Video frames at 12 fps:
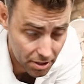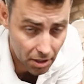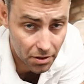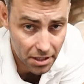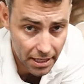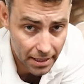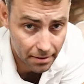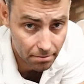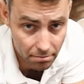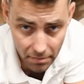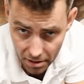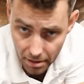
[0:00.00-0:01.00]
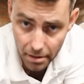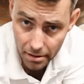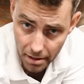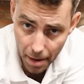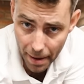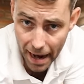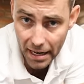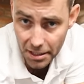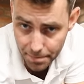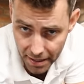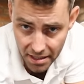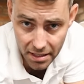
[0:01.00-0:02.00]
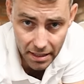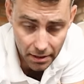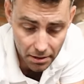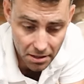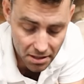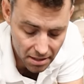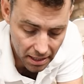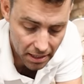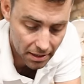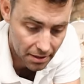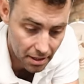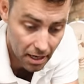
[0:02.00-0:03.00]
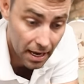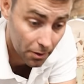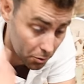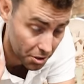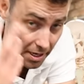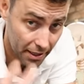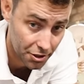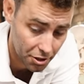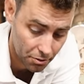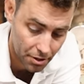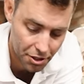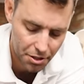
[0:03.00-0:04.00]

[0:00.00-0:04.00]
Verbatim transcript: results in numb hands, pins and needles, and, uh, and also neck and shoulder